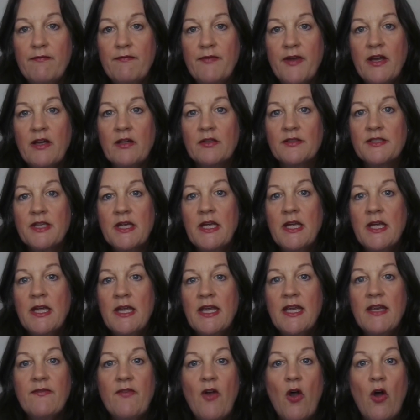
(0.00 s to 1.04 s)
felt
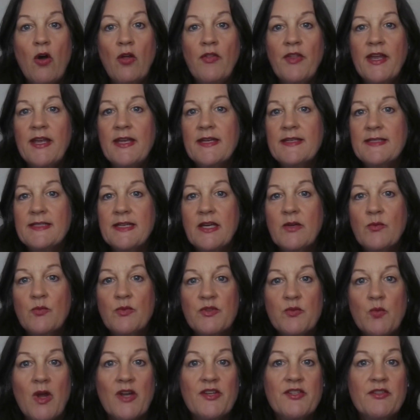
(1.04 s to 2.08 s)
if all they had done
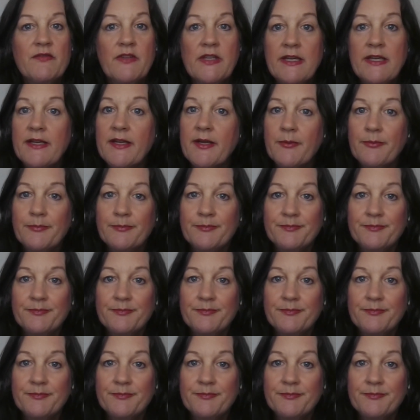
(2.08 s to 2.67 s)
was watch a video.